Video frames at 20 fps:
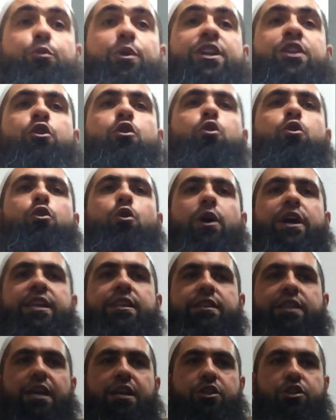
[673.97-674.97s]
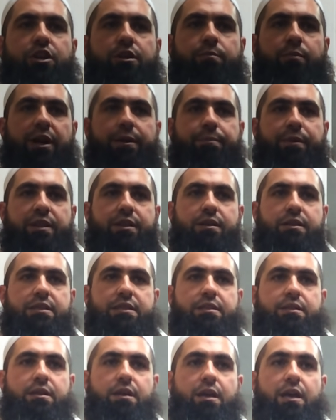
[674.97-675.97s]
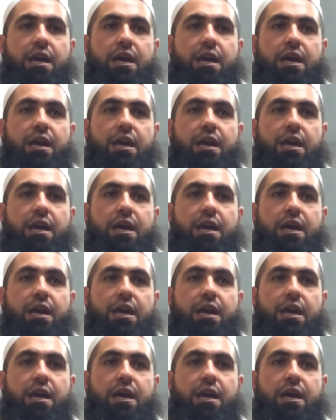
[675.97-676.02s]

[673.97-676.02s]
renew your intention, my brothers.